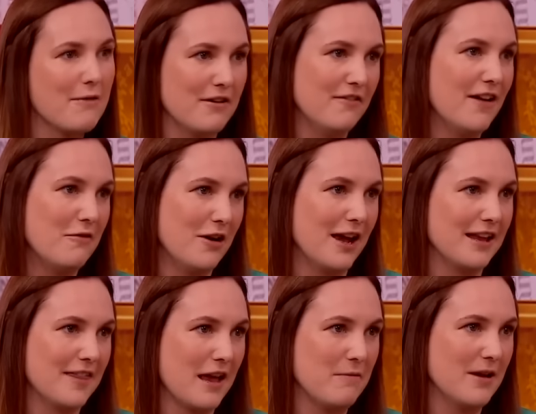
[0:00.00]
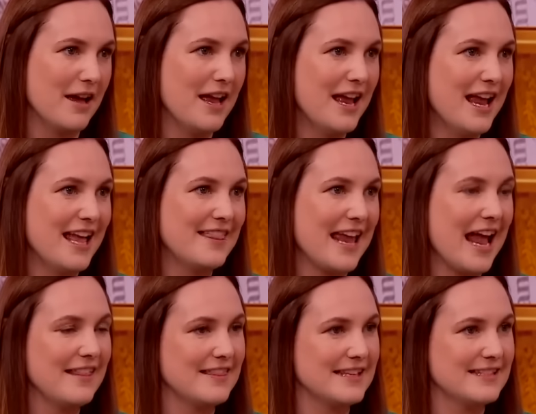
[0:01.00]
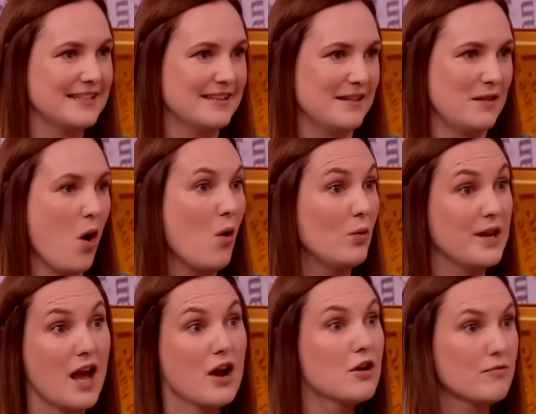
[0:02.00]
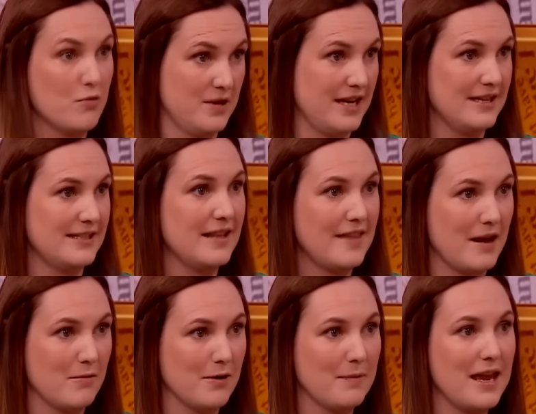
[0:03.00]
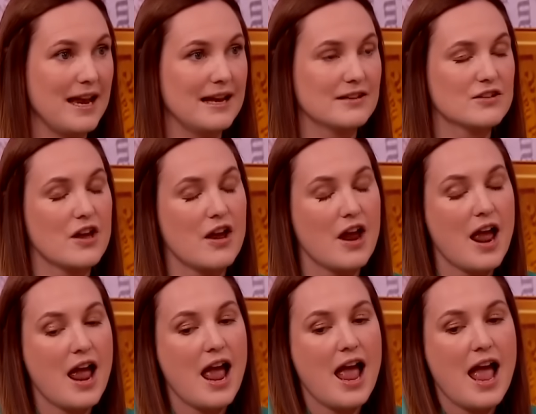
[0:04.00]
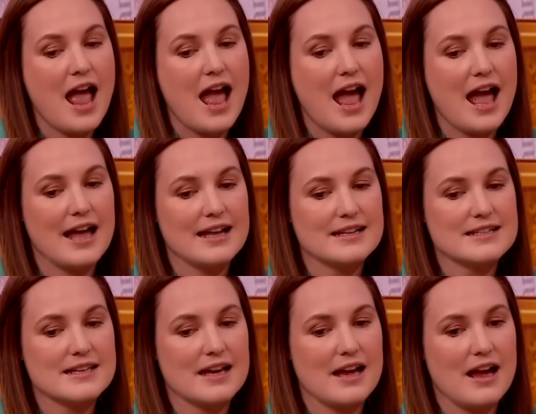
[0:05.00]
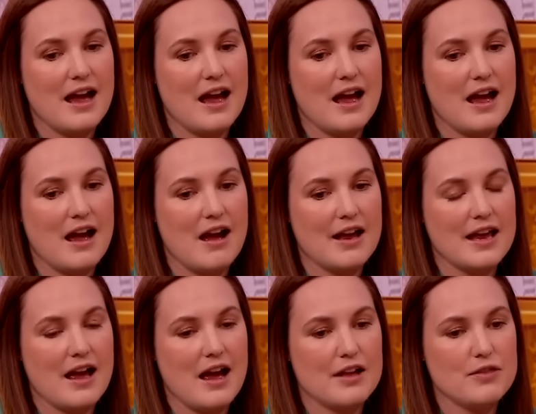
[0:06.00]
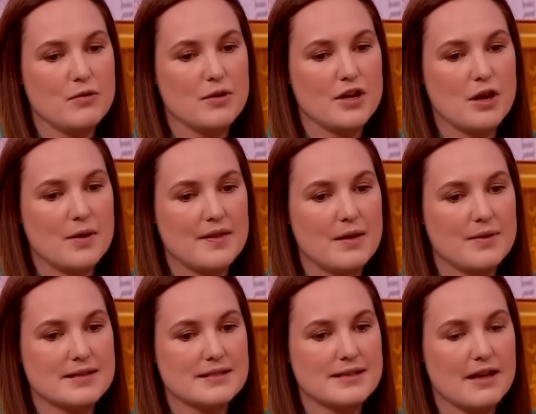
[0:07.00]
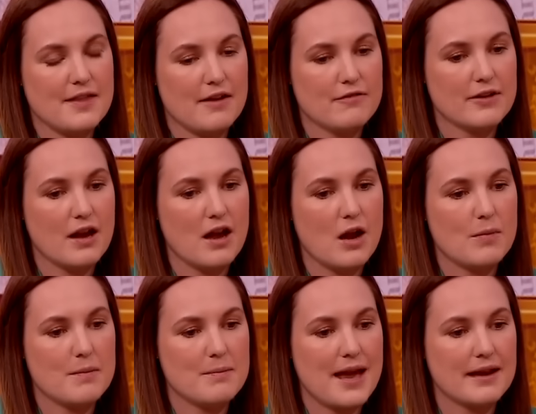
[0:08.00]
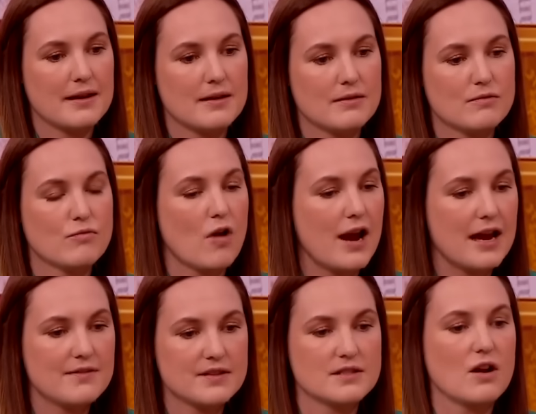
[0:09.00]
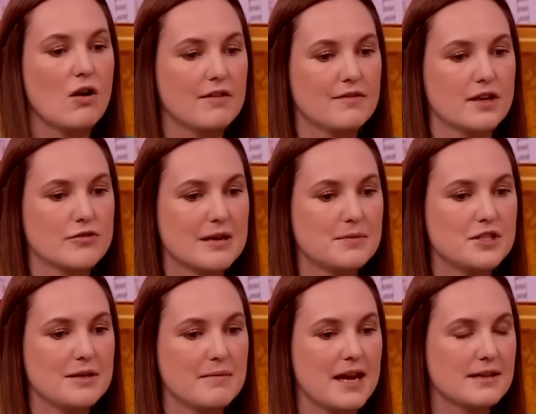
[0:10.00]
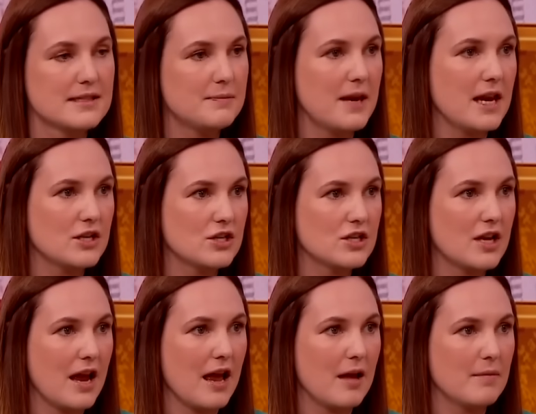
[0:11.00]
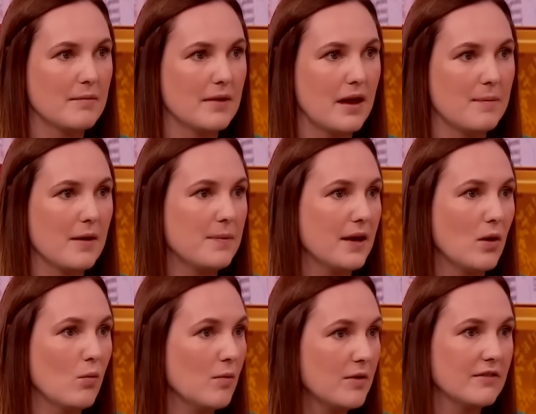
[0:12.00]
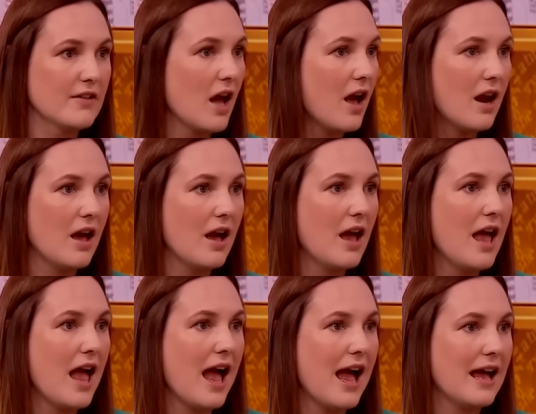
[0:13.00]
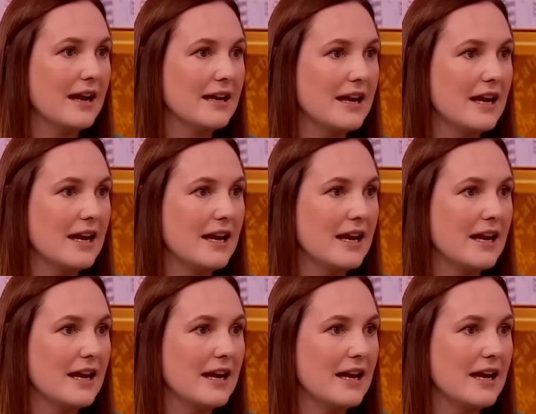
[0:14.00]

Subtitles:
it felt like they had this whole younger audience that they were appealing to. And I thought, you know, when they went to South Africa, when Meghan, right at the start of that trip, she made a speech about being a woman of colour, and